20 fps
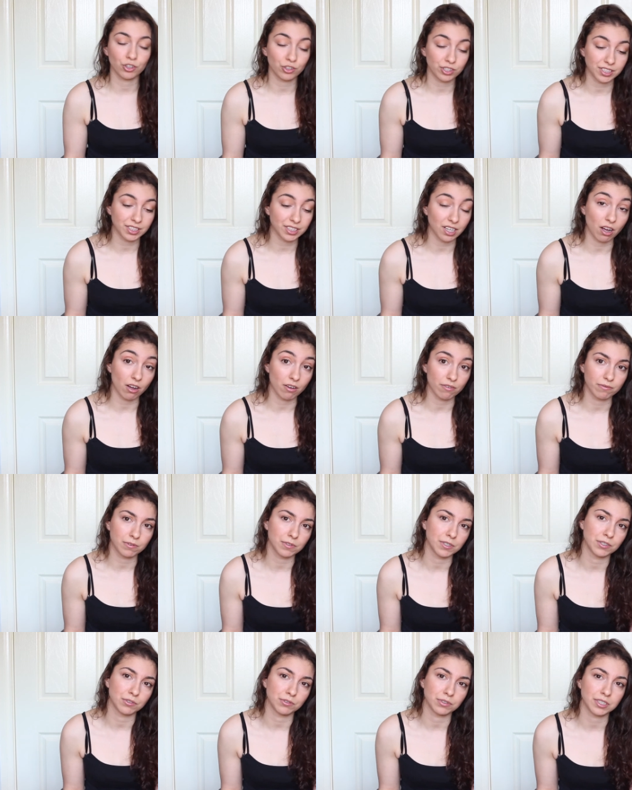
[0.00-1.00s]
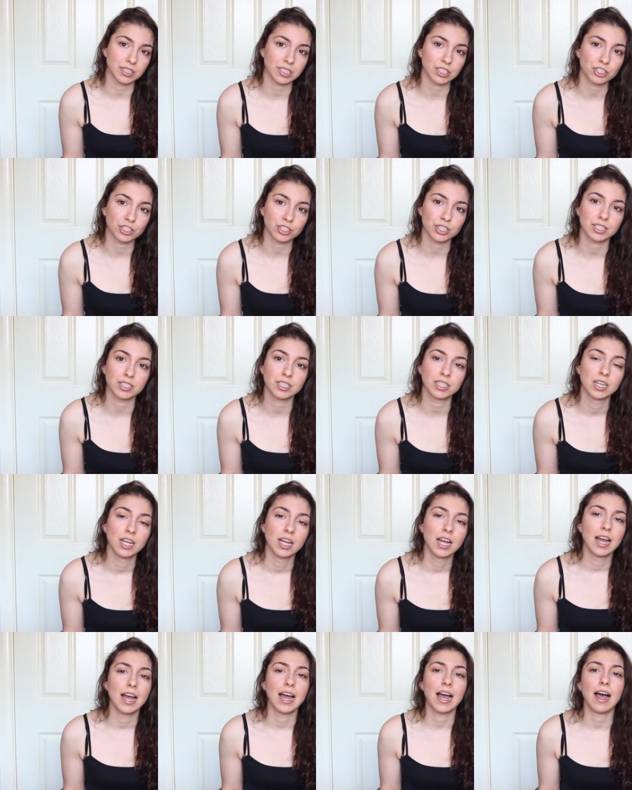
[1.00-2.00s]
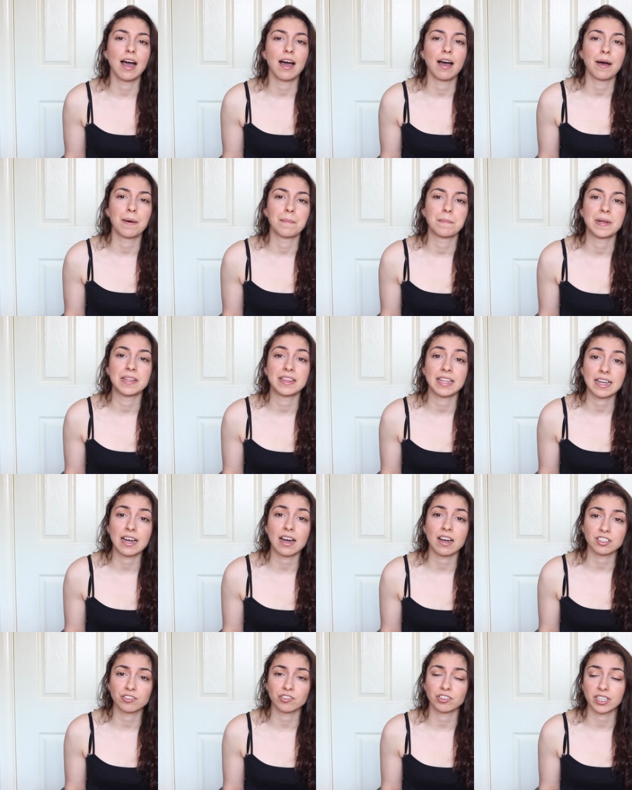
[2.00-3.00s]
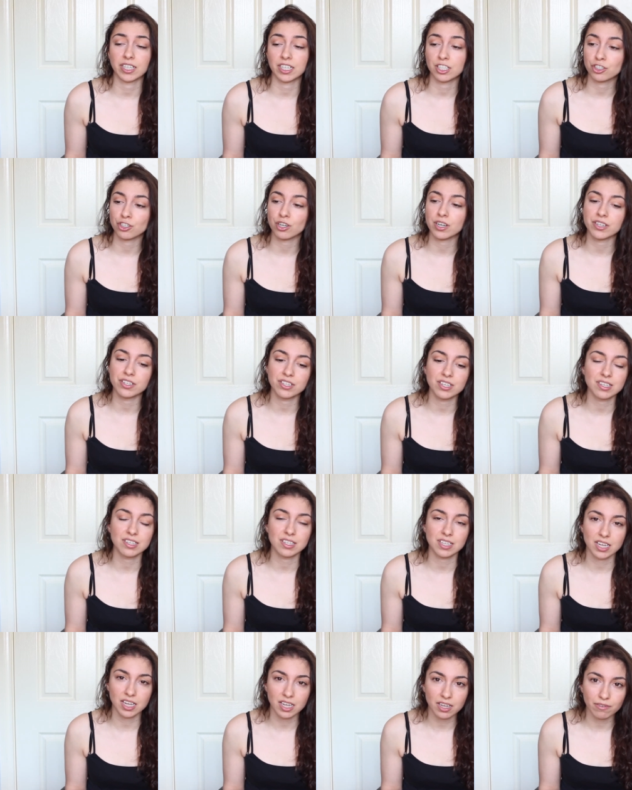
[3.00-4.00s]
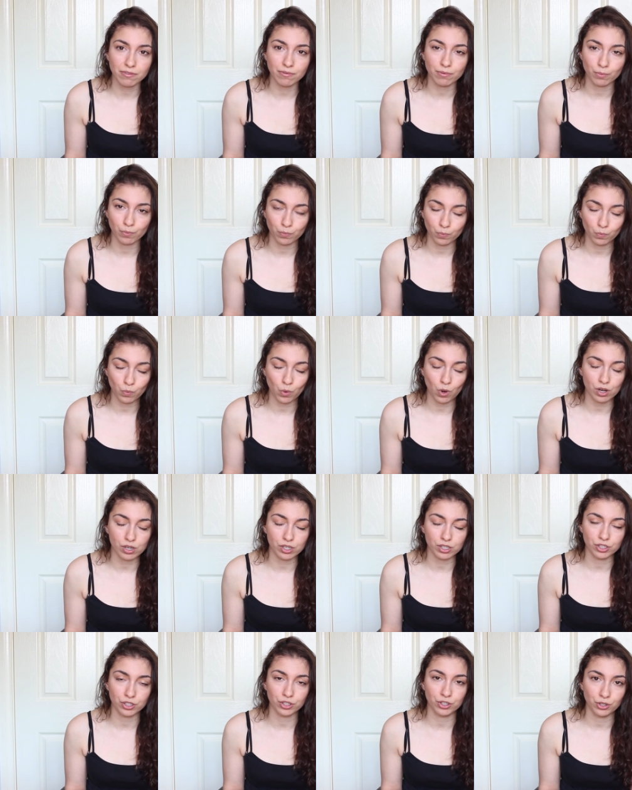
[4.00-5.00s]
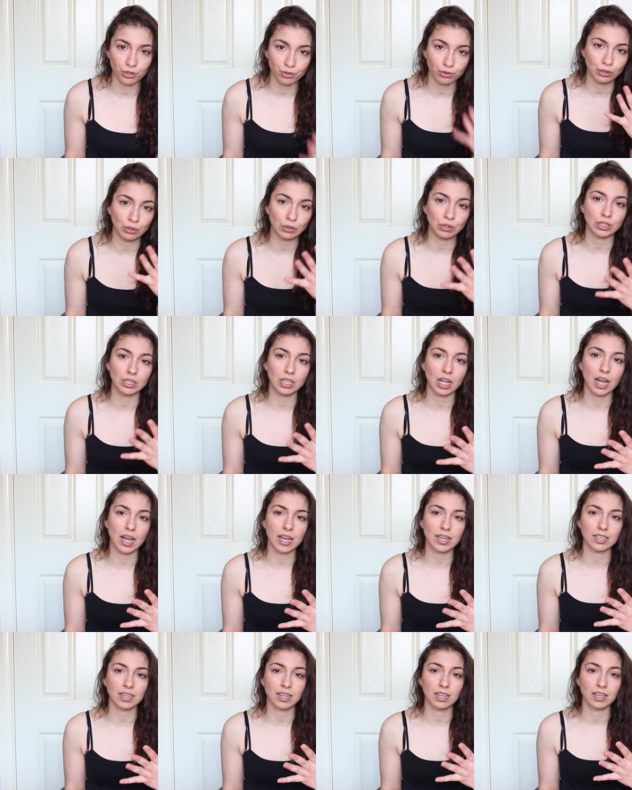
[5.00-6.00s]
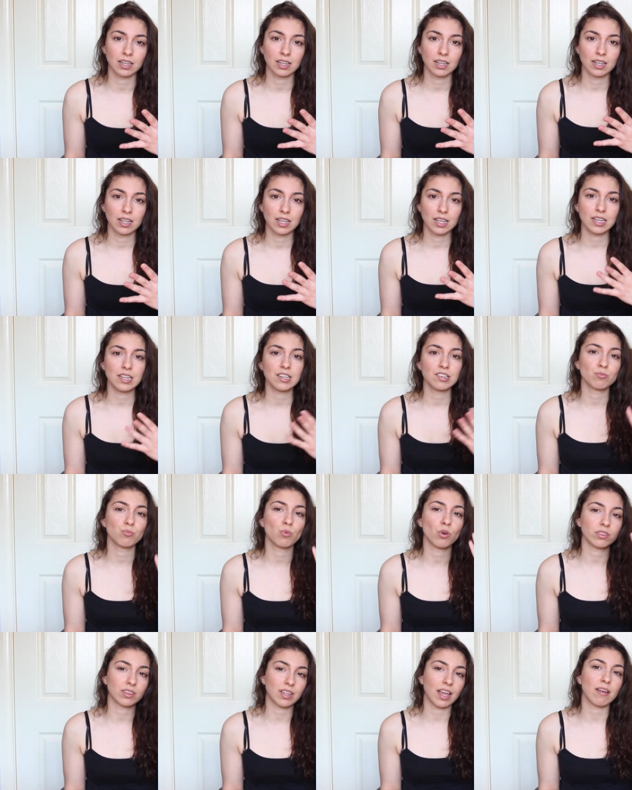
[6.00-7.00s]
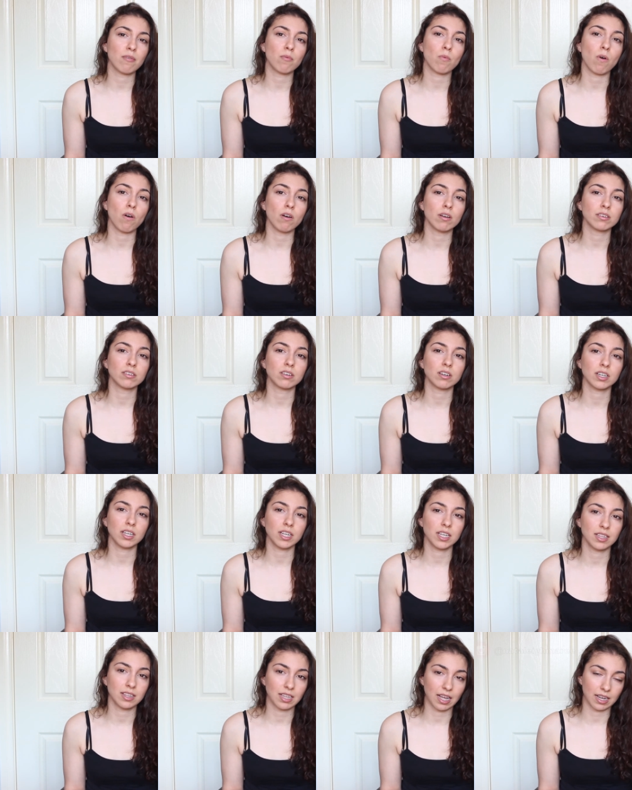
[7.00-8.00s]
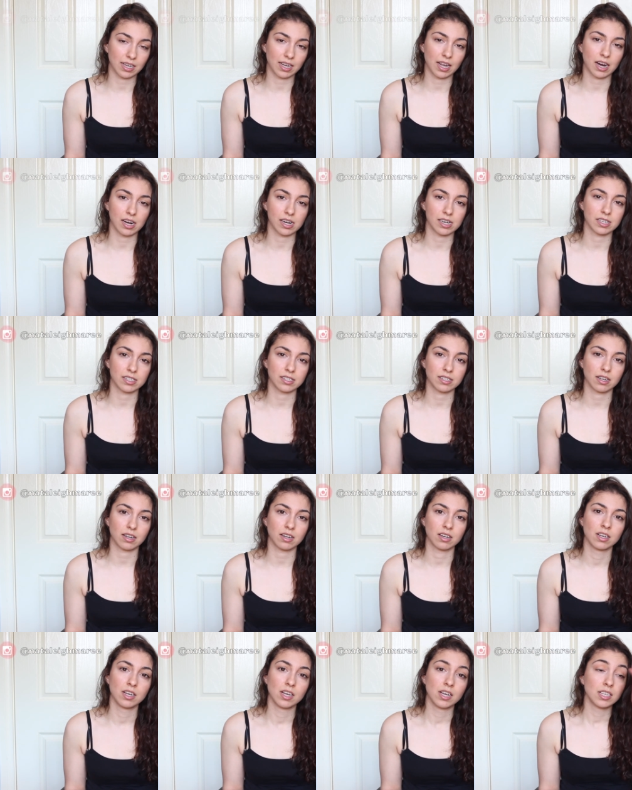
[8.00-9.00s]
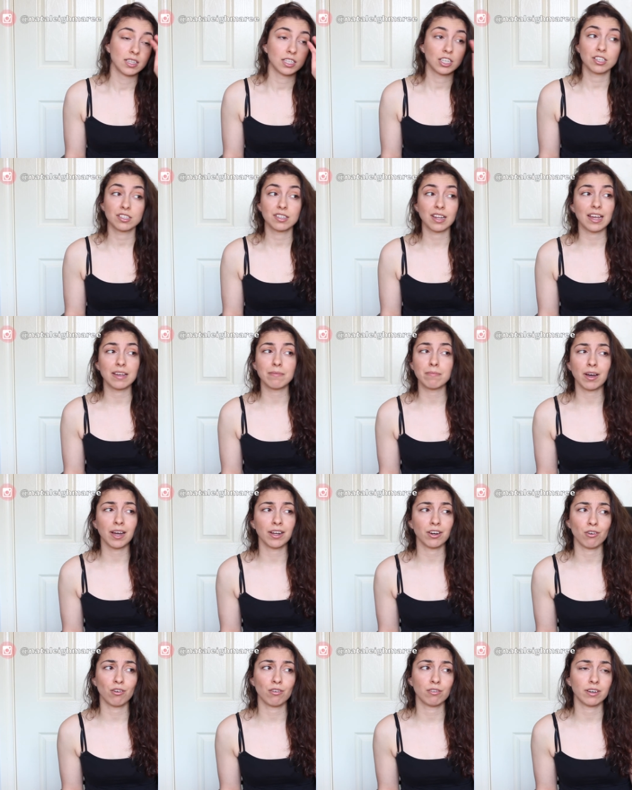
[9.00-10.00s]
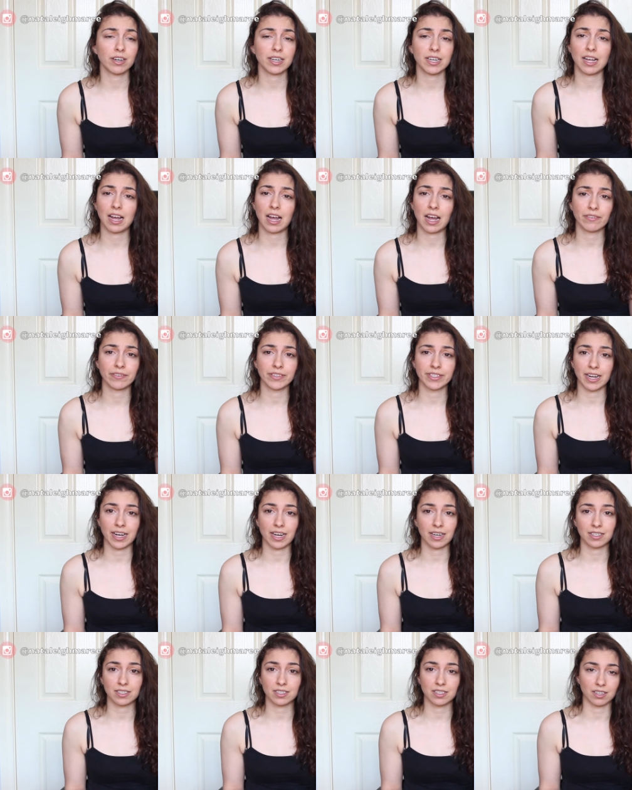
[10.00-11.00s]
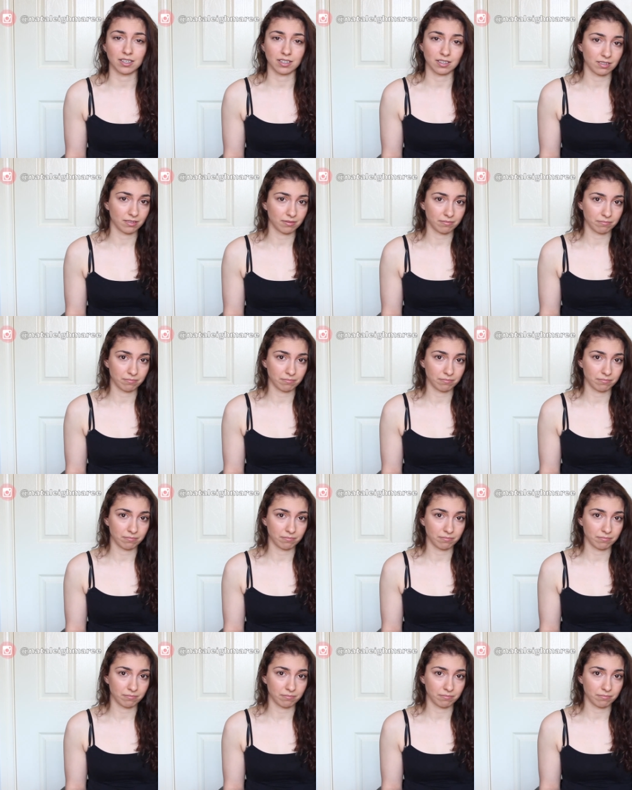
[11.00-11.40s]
yourself for an audition and they ask for a headshot, it's to see if what you look like is what they want in that character. Because they might already have an actor